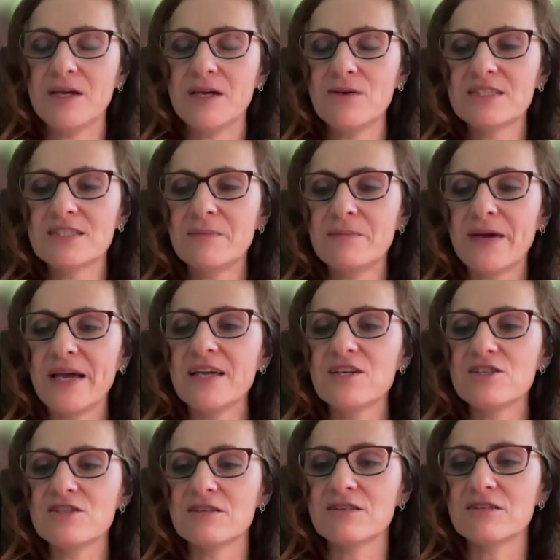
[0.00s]
How is the
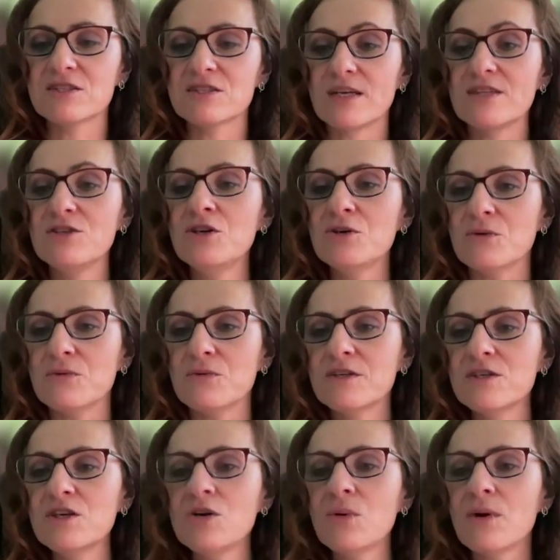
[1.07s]
patient described? New,
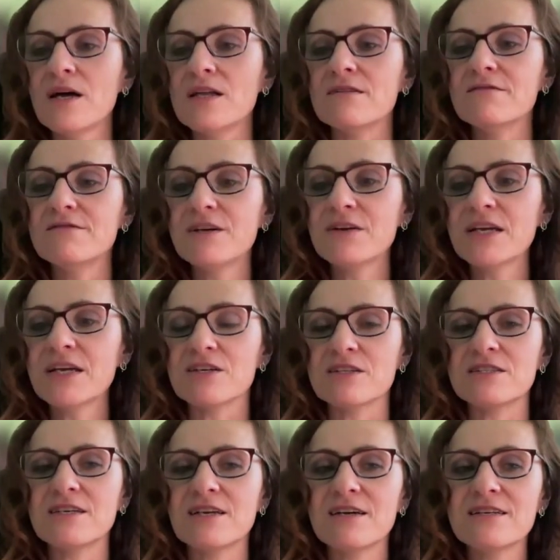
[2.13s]
the new one, very
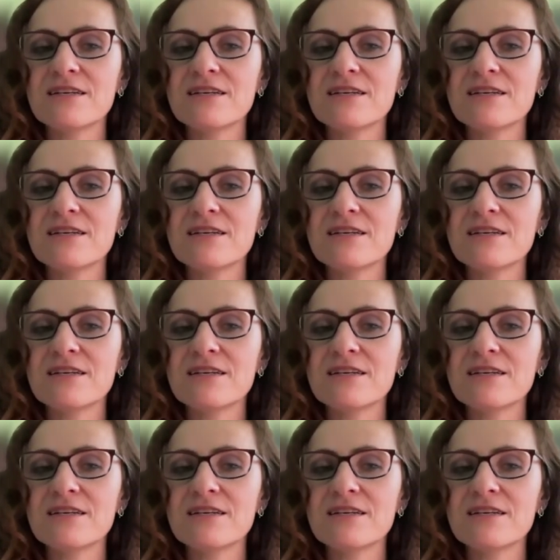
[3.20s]
good.